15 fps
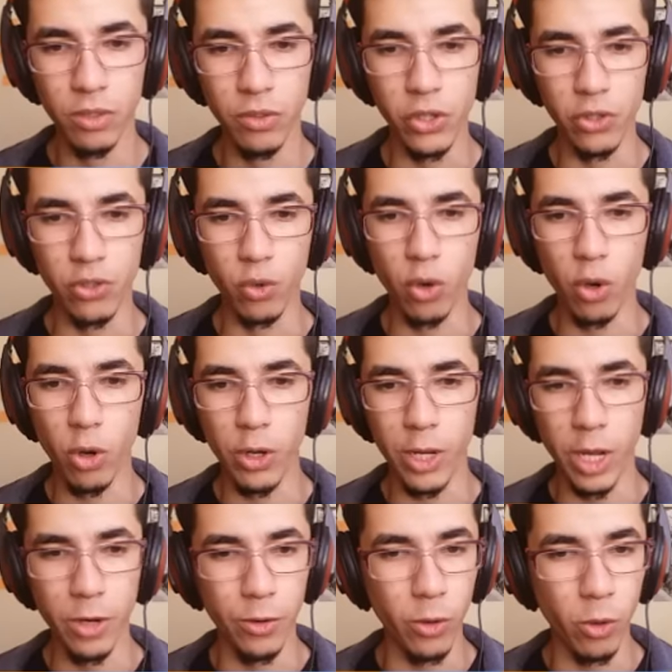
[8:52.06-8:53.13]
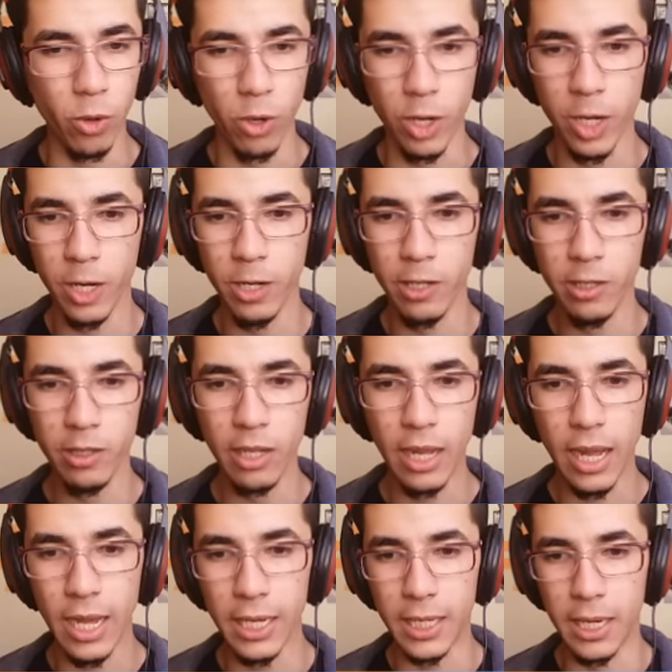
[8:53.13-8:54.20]
Destroy that door.
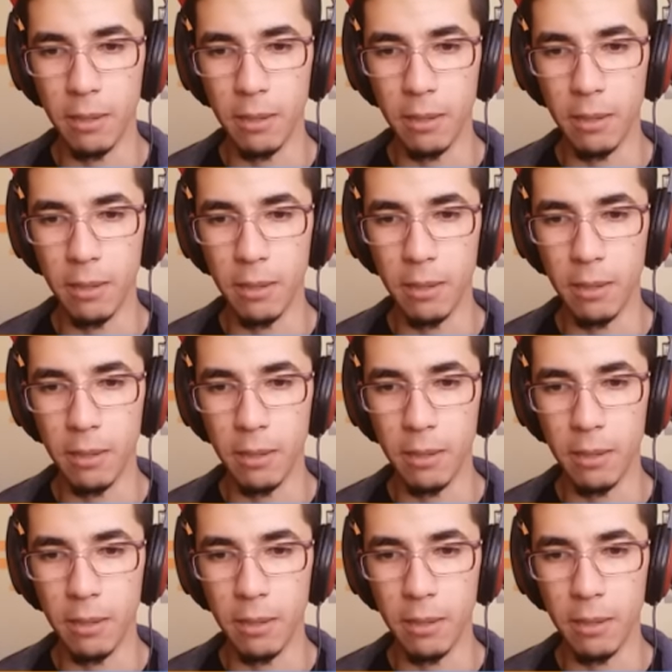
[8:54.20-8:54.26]
I